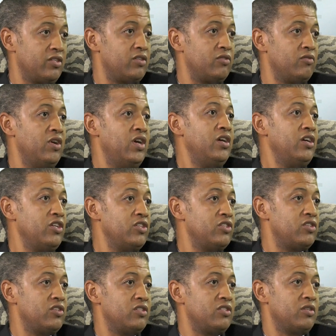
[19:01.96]
to in
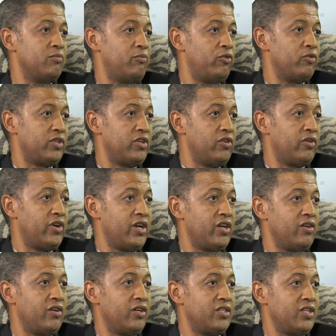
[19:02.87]
turn support your
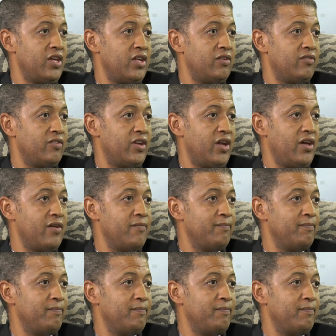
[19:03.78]
radio at the end of the day.